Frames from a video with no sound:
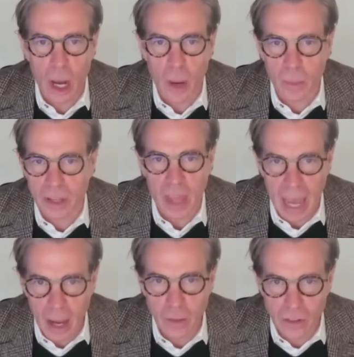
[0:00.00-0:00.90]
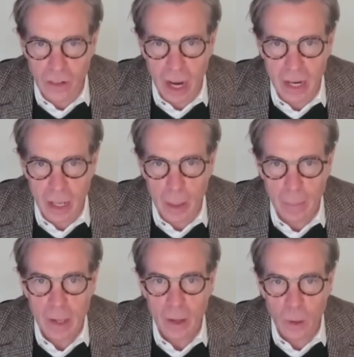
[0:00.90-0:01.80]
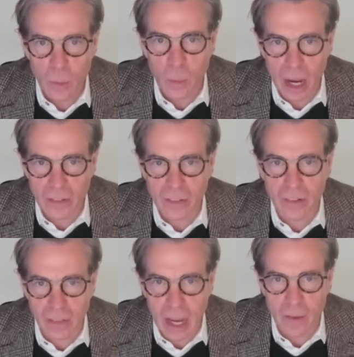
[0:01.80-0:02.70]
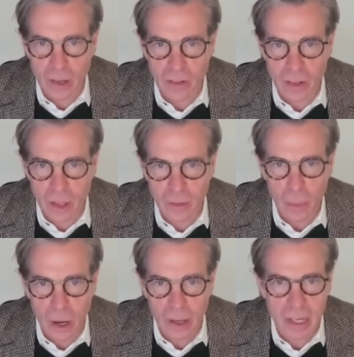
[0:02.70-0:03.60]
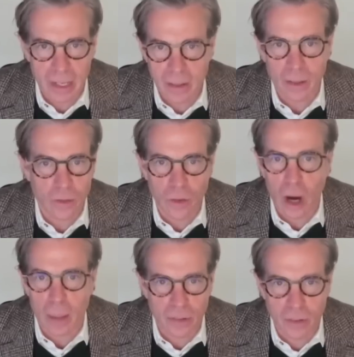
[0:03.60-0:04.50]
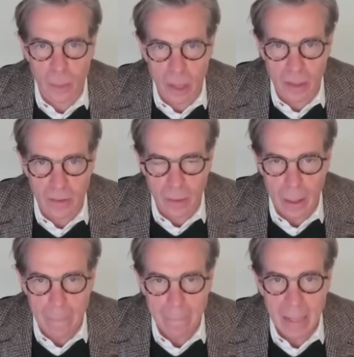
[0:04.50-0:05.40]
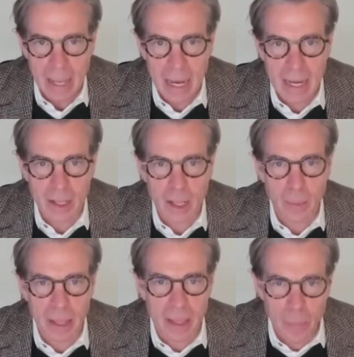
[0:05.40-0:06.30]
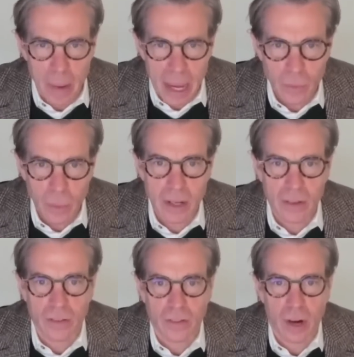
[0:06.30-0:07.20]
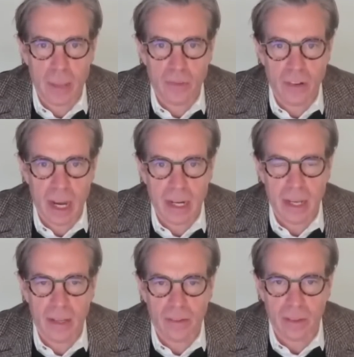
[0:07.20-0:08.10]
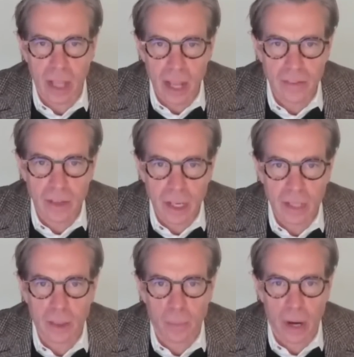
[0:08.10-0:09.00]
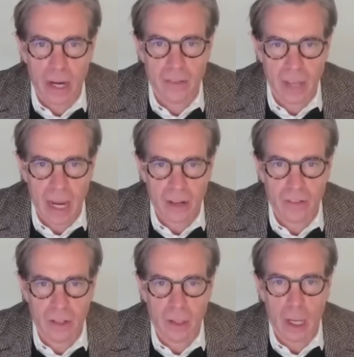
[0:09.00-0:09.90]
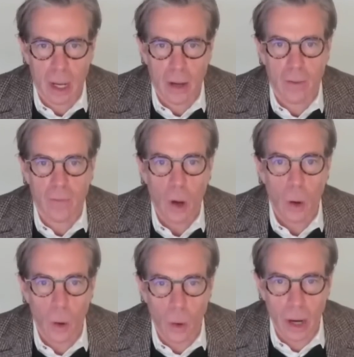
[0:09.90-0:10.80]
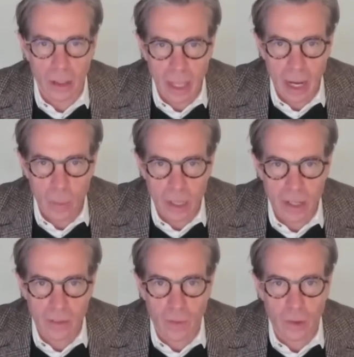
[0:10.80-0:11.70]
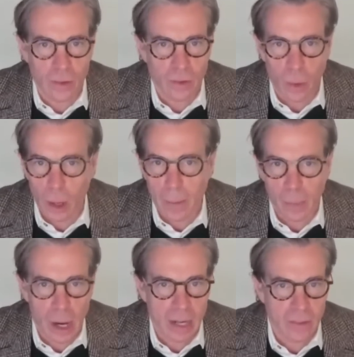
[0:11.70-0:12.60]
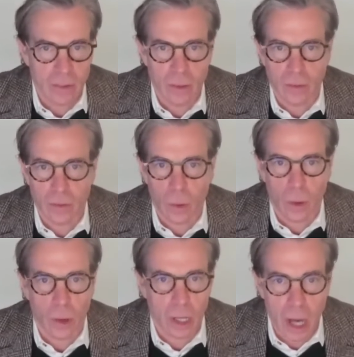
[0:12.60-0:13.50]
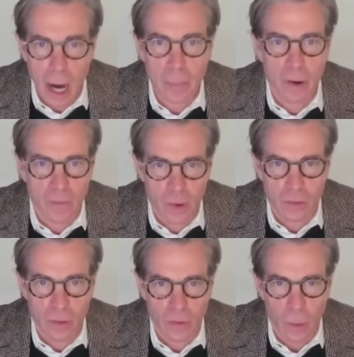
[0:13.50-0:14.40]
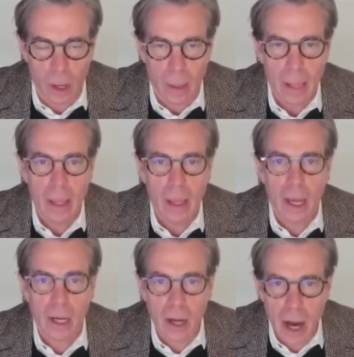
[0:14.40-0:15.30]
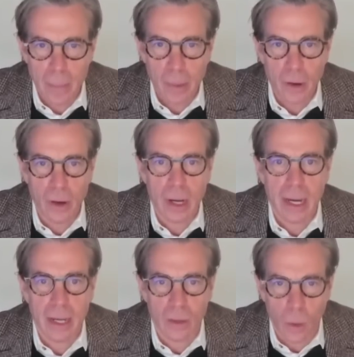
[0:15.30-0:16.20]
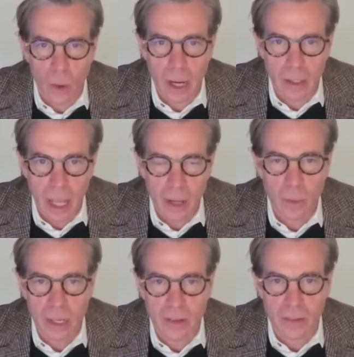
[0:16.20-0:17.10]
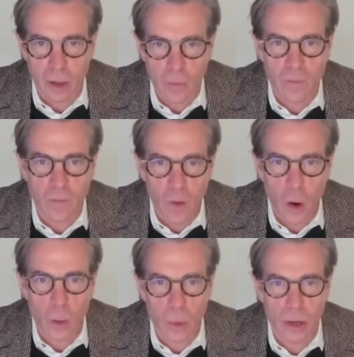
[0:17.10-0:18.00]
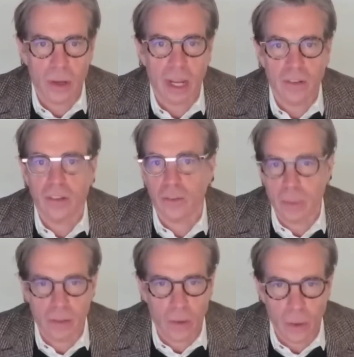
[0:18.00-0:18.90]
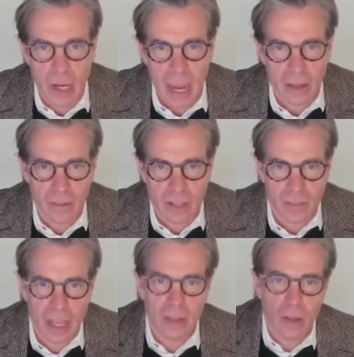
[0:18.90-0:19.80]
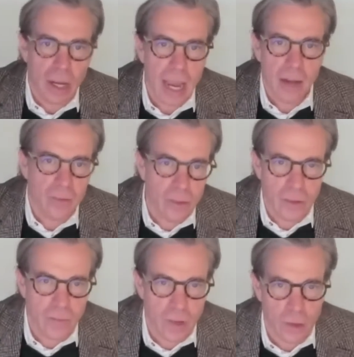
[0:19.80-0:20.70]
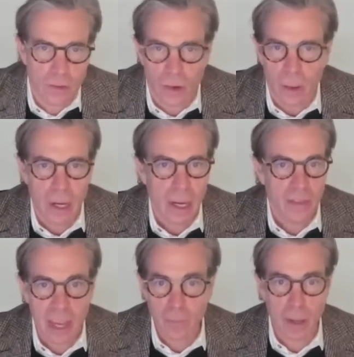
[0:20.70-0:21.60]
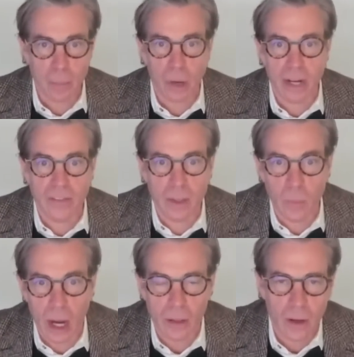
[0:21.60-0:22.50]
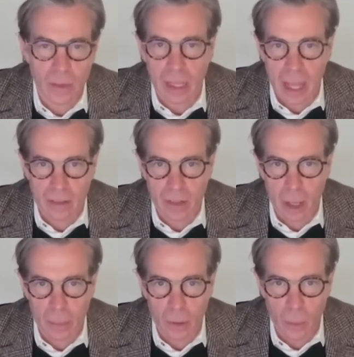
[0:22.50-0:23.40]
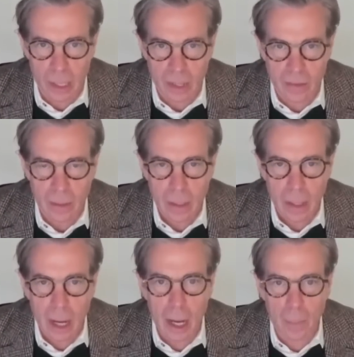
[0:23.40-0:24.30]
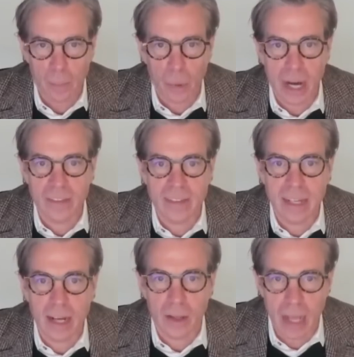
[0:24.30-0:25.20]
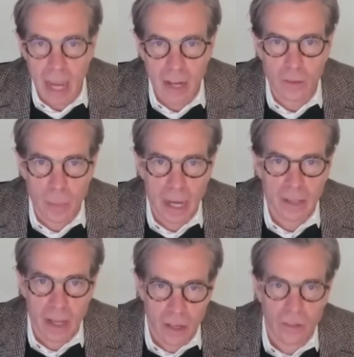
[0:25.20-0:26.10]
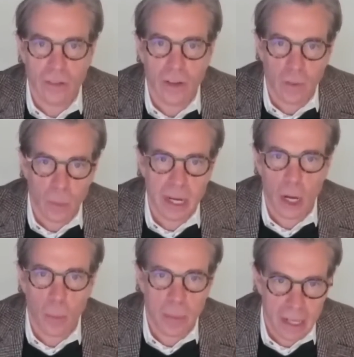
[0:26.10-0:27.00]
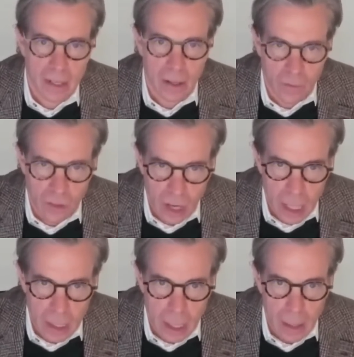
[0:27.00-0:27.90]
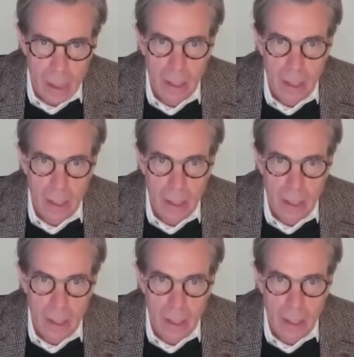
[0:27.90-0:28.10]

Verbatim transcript: without China, Russia's leverage in this market drops tremendously. And the best way to describe China is let's look at the price action of oil equities versus oil prices, or copper versus oil. Copper and oil equities are forward anticipatory assets. They look out into the future. They've been pricing well over the last couple of weeks. Pricing on expectations of a reopening of China